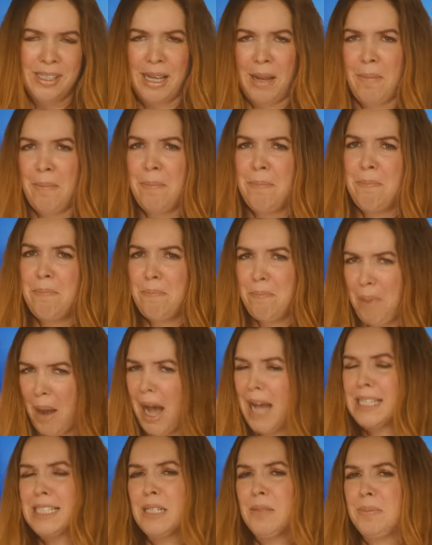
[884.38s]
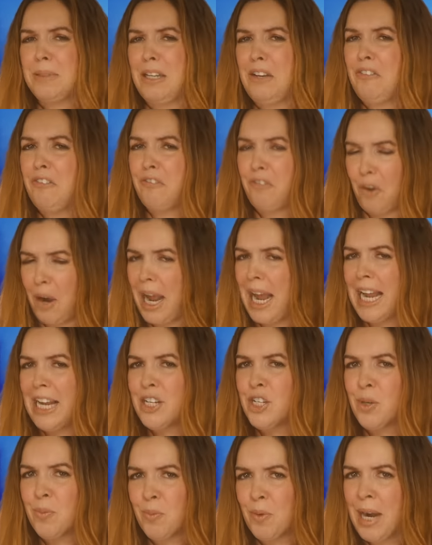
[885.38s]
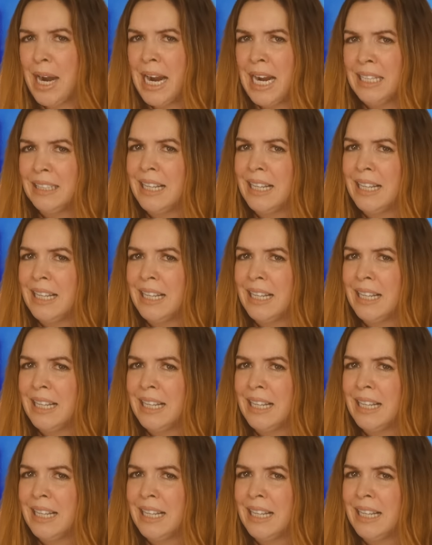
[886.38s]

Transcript: and possibly fried your brain